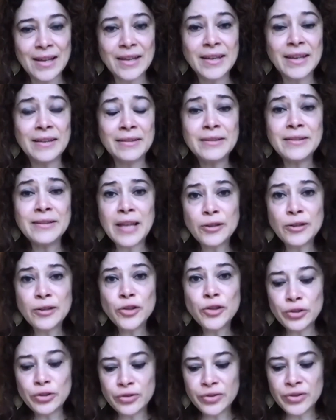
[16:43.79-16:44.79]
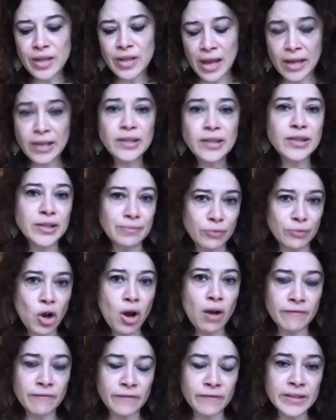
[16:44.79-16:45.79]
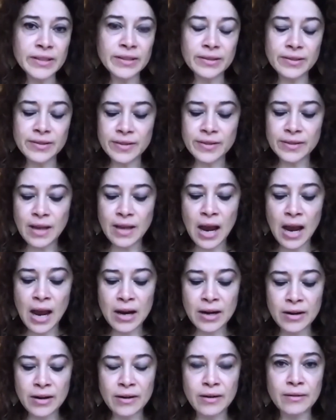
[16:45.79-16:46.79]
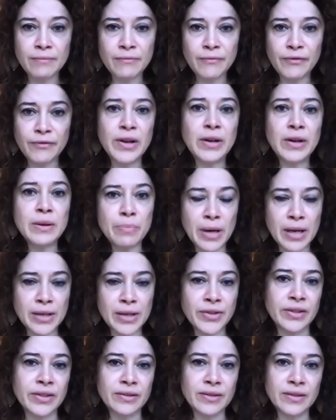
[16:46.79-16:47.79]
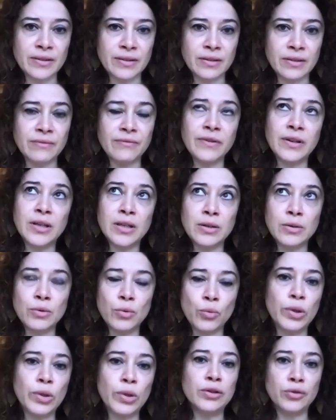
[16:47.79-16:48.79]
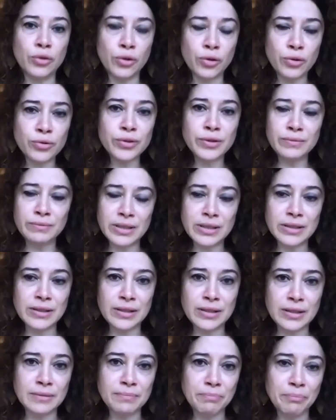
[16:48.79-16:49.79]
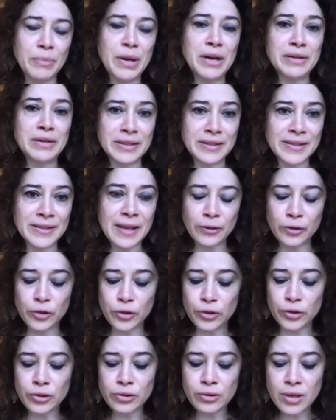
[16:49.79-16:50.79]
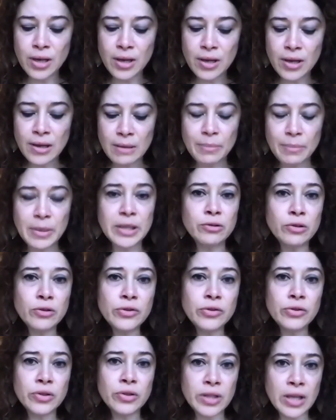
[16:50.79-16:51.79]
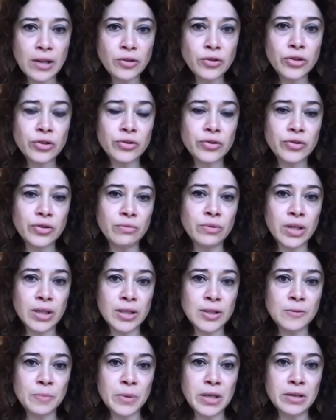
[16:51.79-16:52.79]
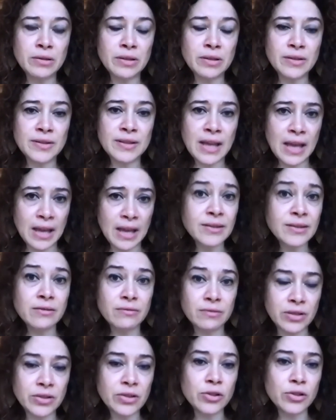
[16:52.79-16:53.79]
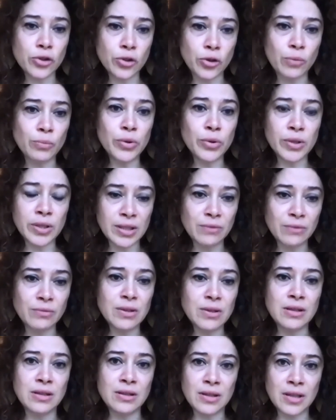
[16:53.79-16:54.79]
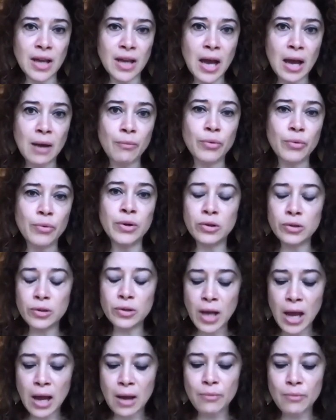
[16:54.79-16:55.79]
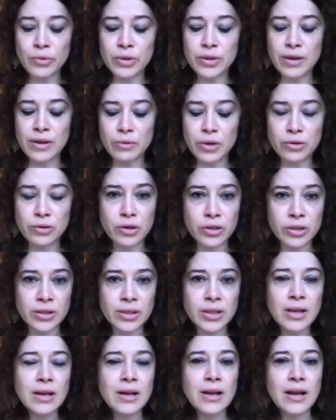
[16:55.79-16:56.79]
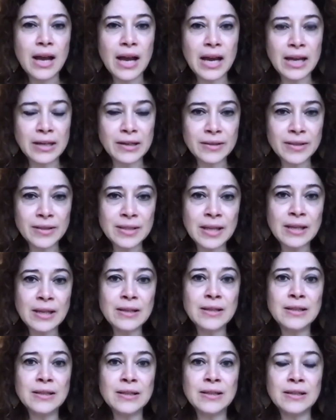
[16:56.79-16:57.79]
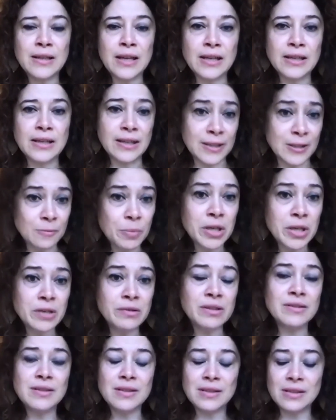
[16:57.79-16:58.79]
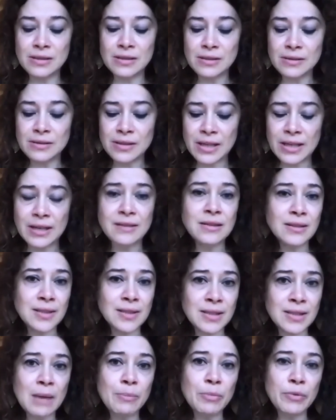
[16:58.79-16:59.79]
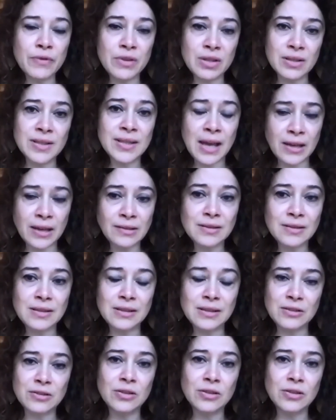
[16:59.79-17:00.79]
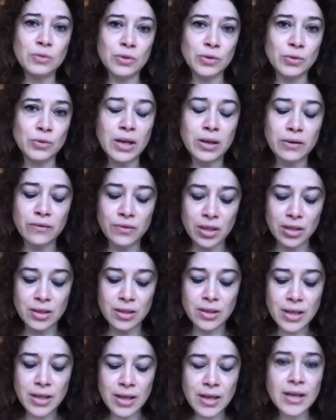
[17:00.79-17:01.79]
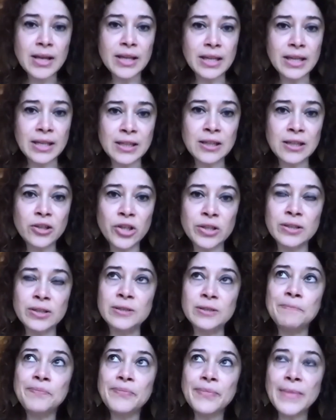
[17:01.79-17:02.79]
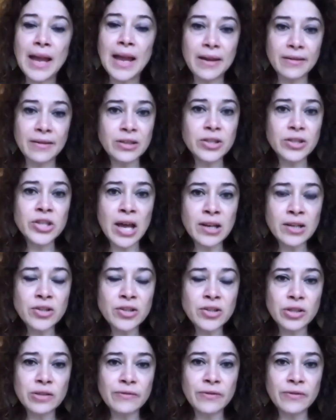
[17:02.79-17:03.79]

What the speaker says: I think tensions and conflicts are very present. They're very well known in the marine sector, but there are also tensions that we experienced as a research community within the hub. We all come with our own understanding and experiences. And I think some of the sciences, this was one of the initial, I think, challenges